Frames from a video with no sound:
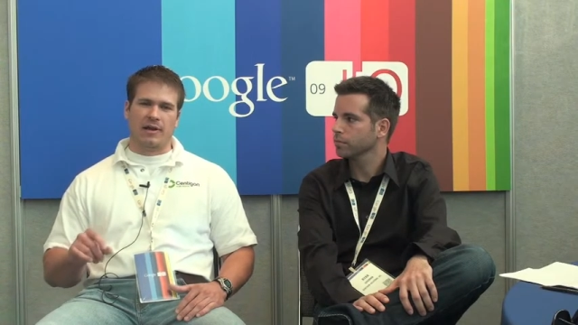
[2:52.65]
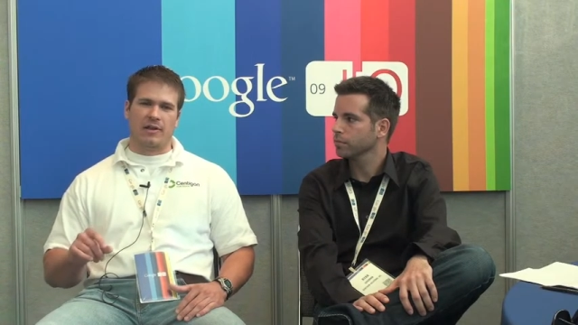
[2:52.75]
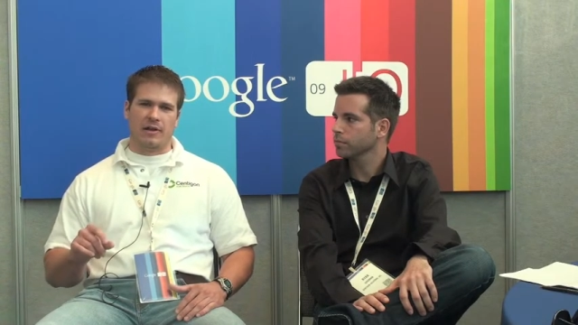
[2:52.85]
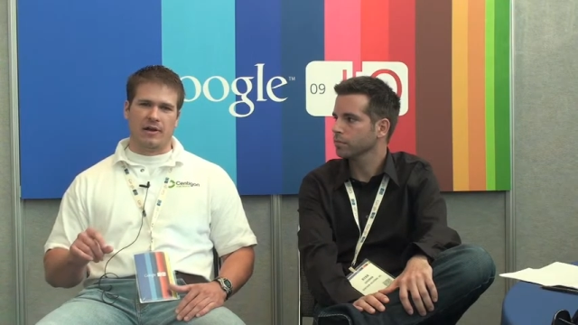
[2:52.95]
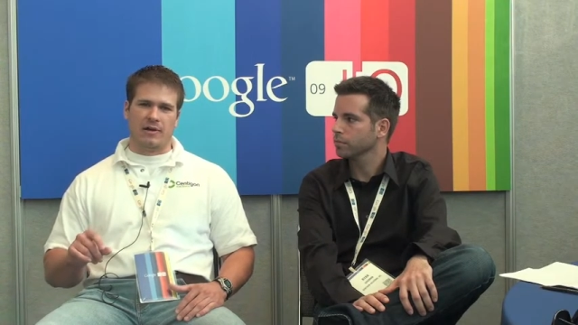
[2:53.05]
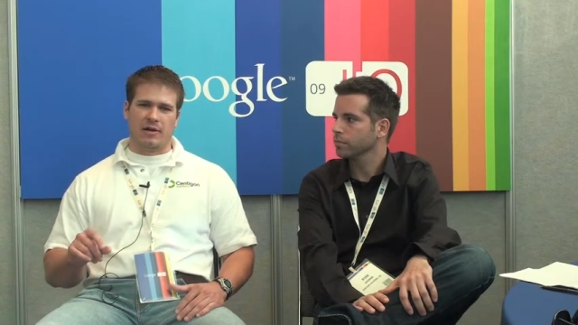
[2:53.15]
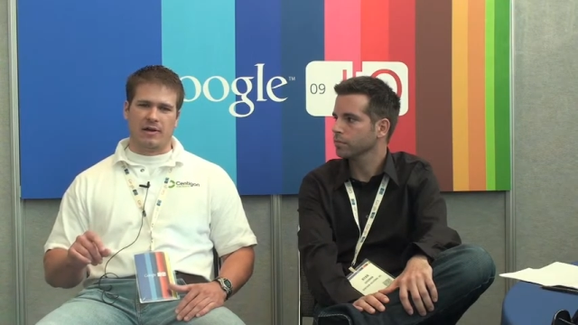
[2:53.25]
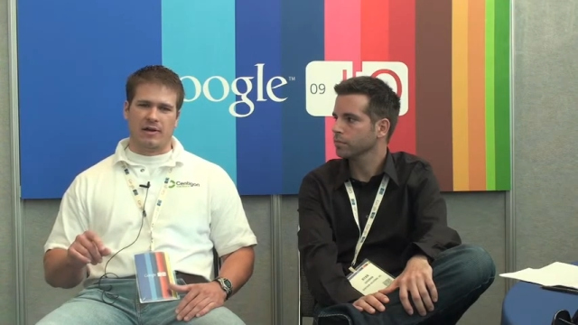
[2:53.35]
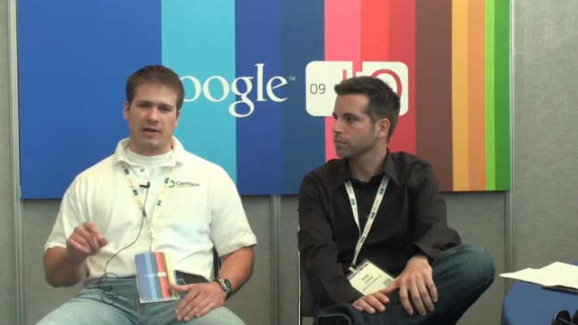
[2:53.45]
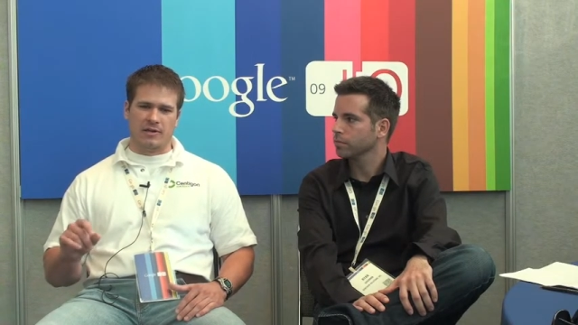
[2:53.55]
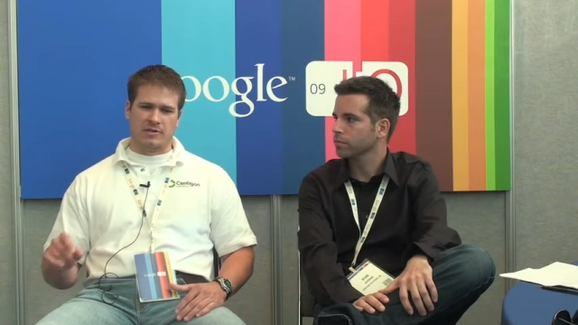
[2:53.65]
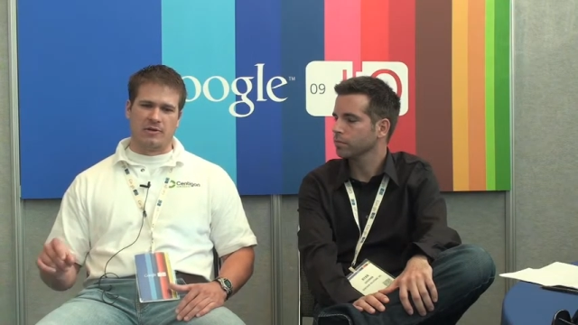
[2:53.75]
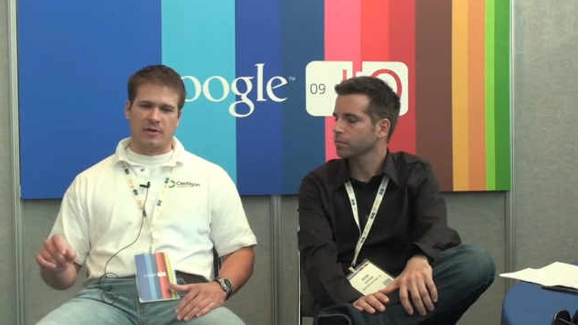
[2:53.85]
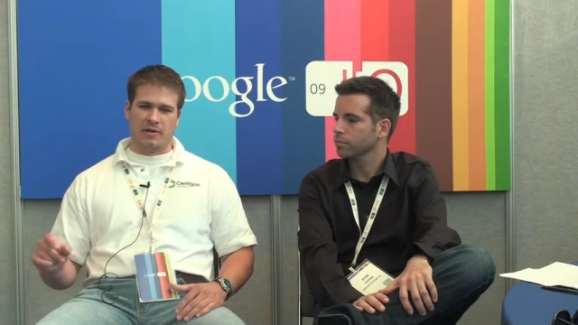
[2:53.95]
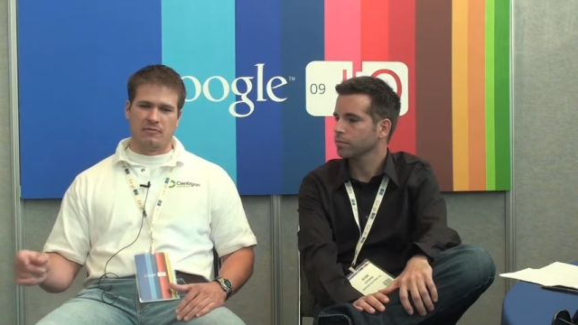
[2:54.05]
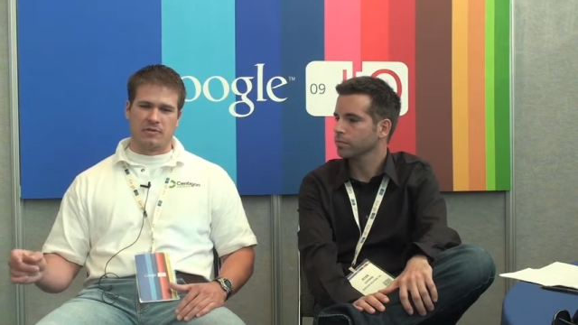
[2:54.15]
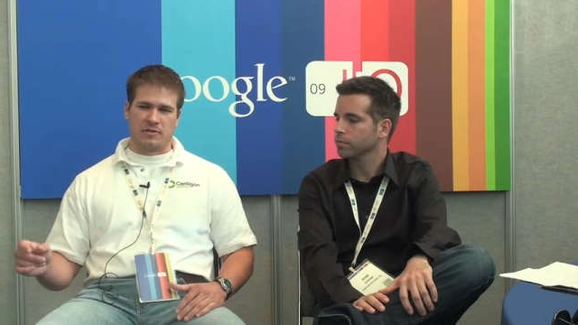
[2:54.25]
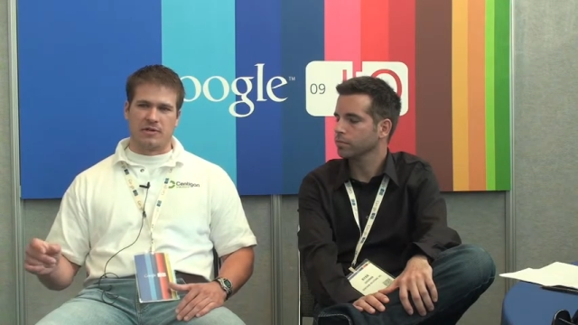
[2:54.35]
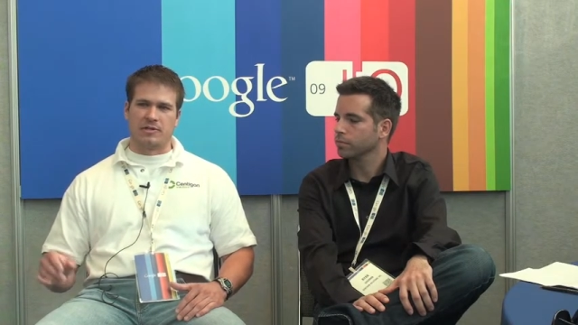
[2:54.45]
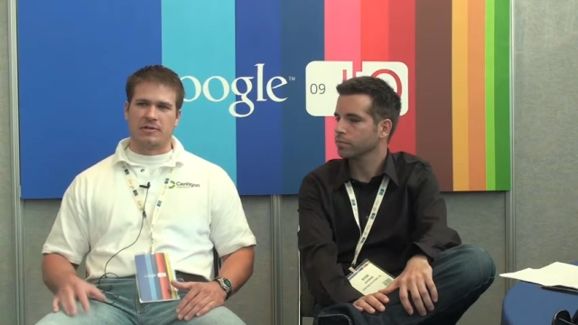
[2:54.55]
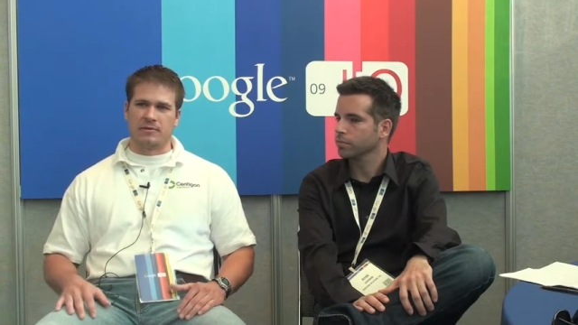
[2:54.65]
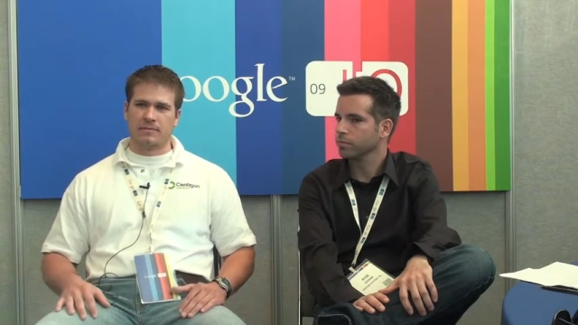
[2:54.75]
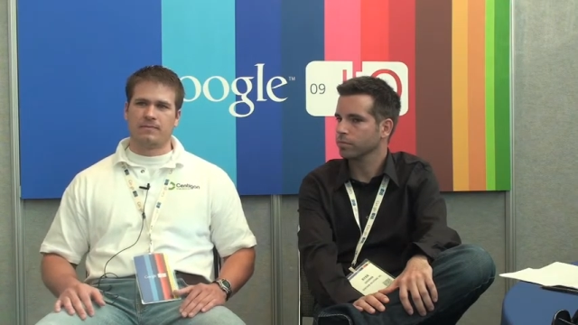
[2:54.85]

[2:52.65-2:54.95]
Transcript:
Speaker 1: and their internal infrastructure.